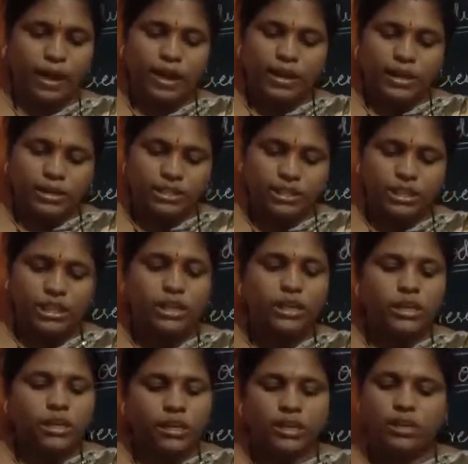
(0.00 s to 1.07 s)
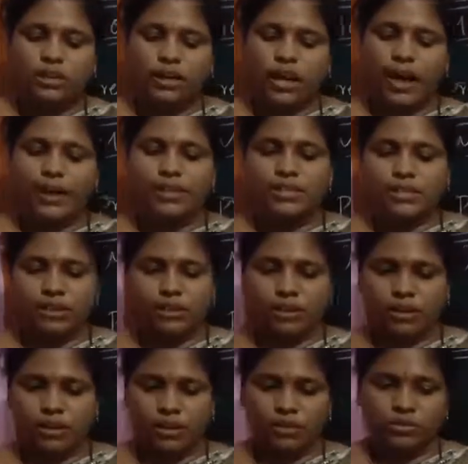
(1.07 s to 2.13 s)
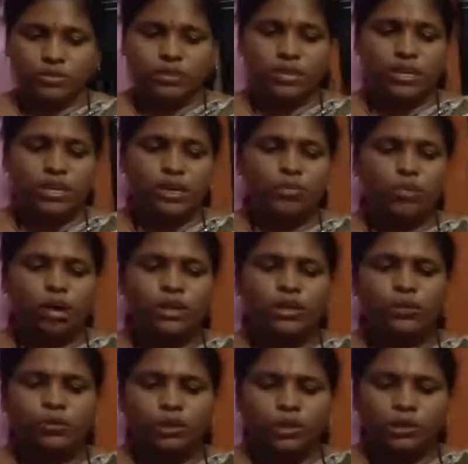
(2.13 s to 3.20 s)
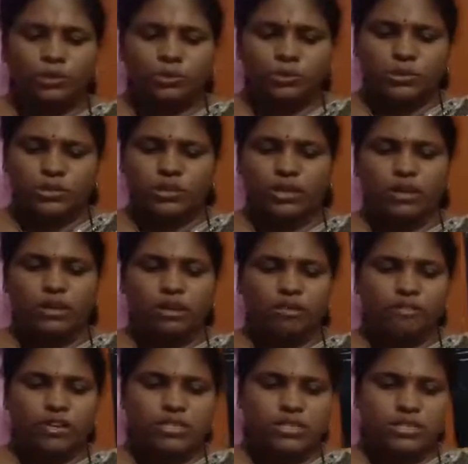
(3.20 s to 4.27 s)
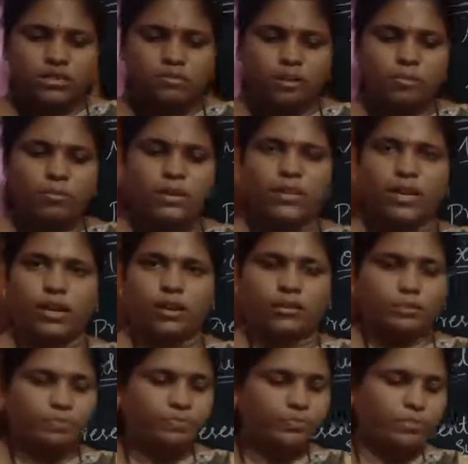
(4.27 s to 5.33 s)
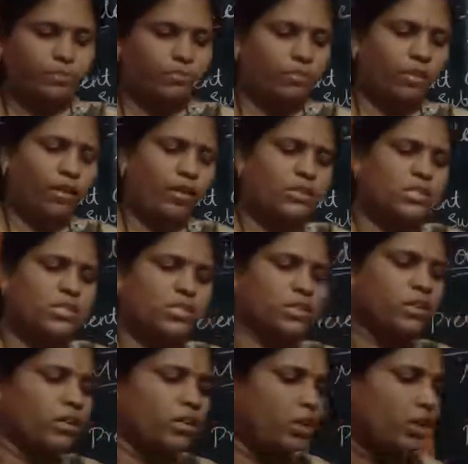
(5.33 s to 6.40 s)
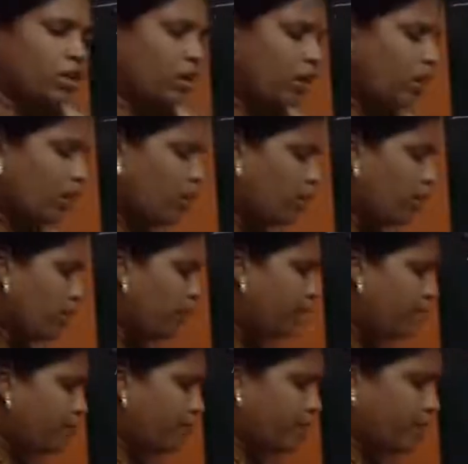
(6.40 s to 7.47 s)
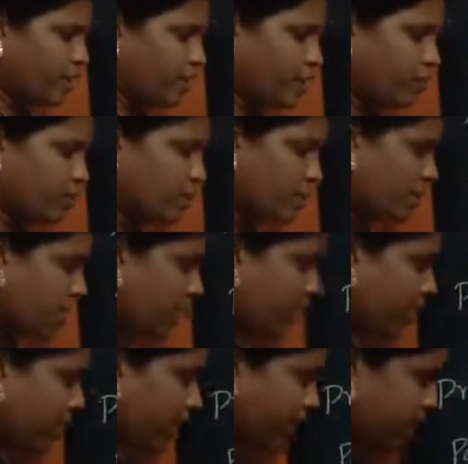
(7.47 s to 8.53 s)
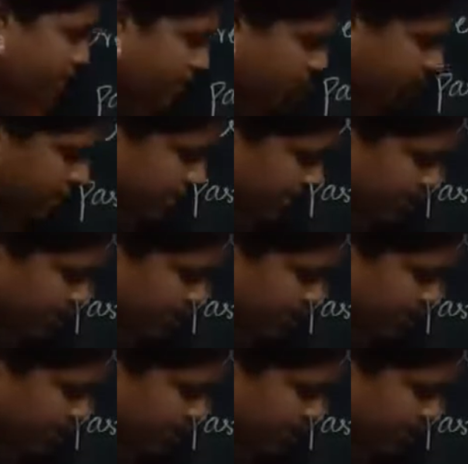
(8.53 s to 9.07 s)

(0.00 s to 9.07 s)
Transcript: she, it and singular nouns. Here what you will use? First remember that. See here. Now when we will use is,